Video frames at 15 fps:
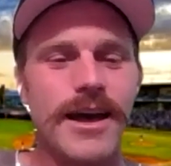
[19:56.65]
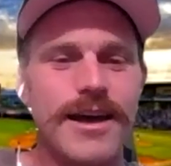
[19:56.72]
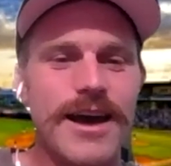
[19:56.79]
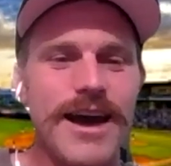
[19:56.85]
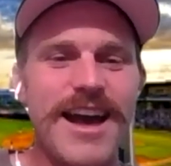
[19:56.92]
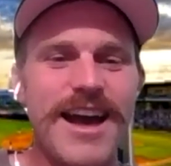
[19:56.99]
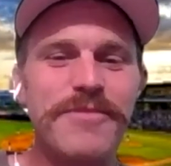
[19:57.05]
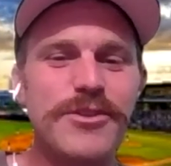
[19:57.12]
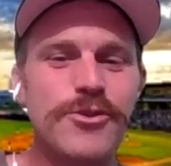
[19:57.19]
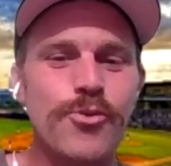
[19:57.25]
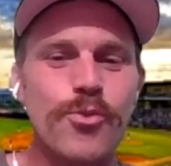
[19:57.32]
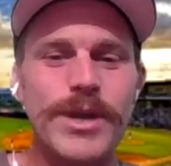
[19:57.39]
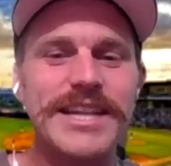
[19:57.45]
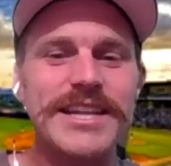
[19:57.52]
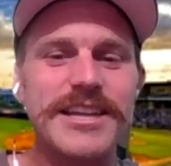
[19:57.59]
I've been
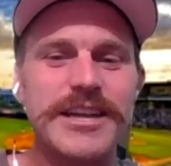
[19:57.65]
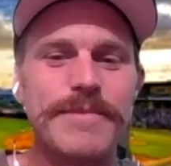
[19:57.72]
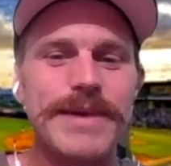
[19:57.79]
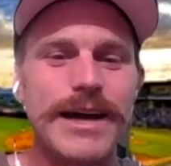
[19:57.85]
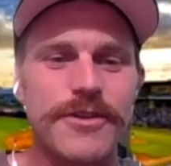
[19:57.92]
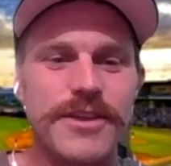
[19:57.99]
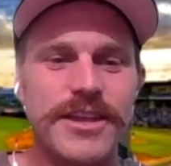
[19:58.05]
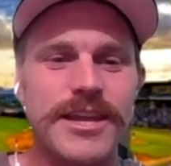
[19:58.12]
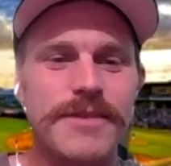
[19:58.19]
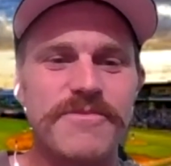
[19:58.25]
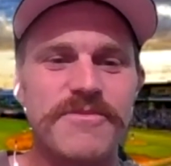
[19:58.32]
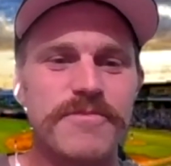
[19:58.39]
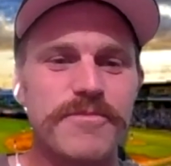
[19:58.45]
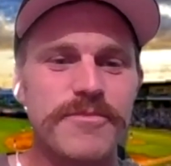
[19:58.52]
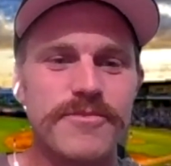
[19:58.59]
reading about
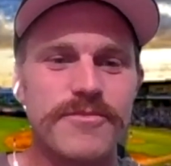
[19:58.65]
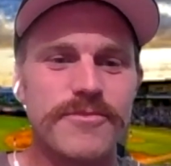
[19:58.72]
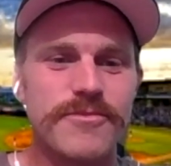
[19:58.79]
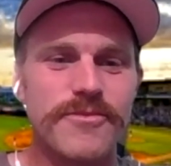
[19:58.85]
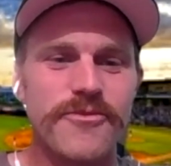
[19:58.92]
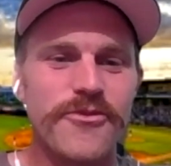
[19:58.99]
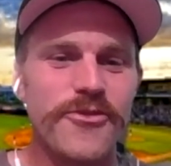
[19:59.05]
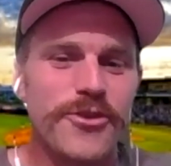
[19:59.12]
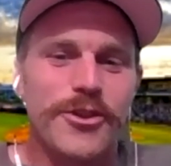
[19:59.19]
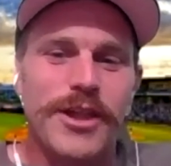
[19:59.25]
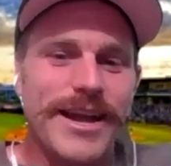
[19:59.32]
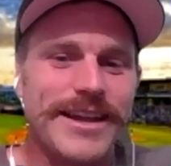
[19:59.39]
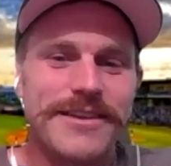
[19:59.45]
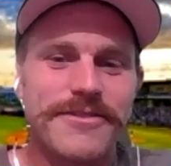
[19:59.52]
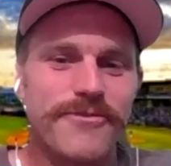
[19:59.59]
him for
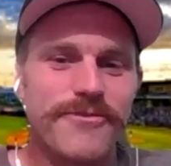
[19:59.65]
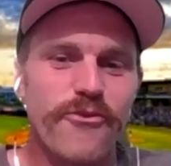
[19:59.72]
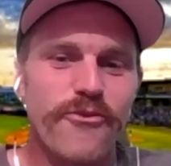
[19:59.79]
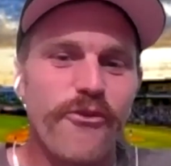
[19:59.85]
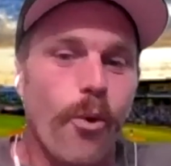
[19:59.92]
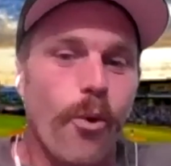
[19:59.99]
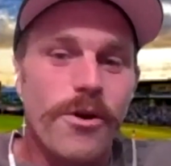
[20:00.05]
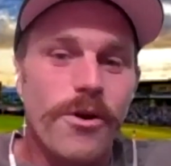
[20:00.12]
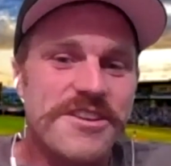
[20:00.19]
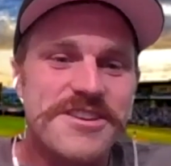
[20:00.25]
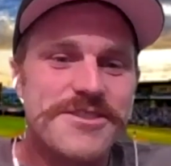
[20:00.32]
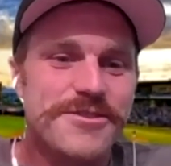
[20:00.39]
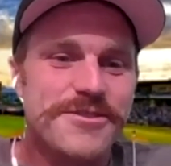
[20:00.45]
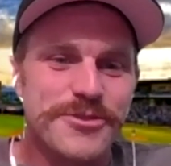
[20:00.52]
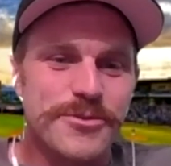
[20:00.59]
like 4
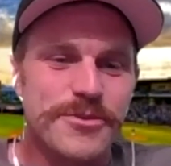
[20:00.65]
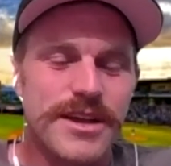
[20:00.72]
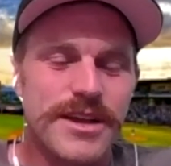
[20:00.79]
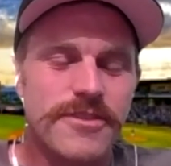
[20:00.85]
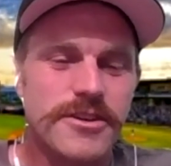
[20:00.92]
years or whatever,